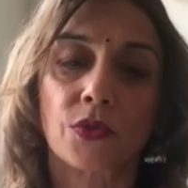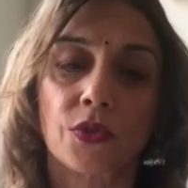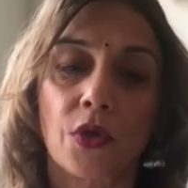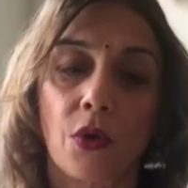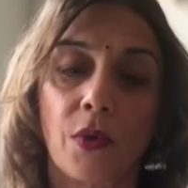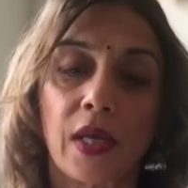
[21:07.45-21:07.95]

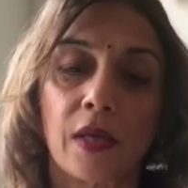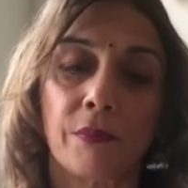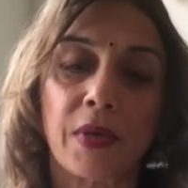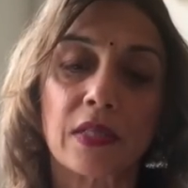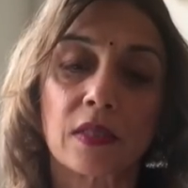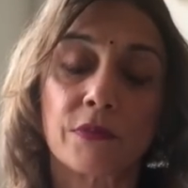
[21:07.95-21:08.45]
so it can
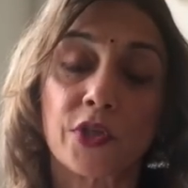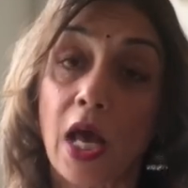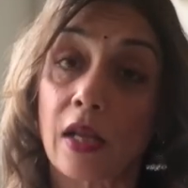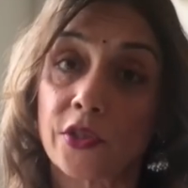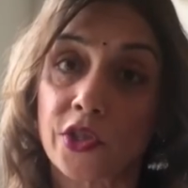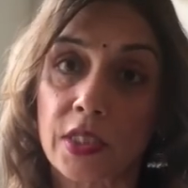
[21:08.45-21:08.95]
bring some
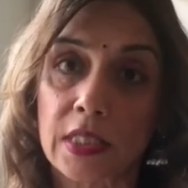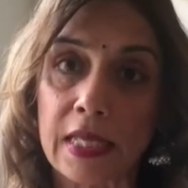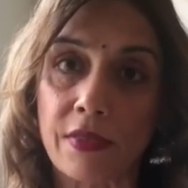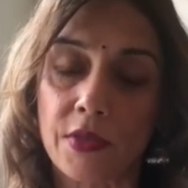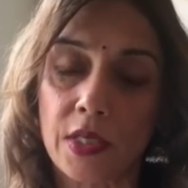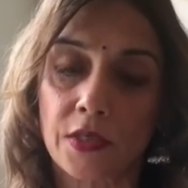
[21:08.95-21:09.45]
challenges
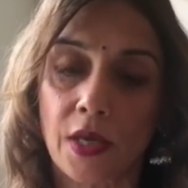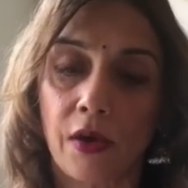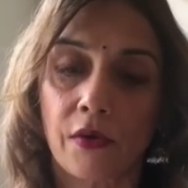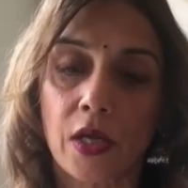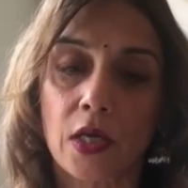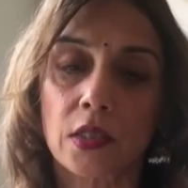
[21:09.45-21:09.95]
in these
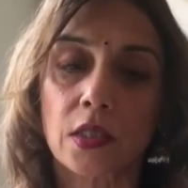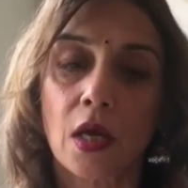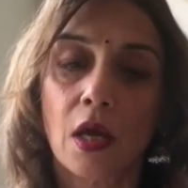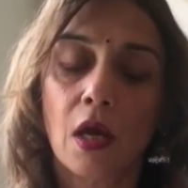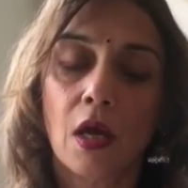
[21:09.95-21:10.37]
areas.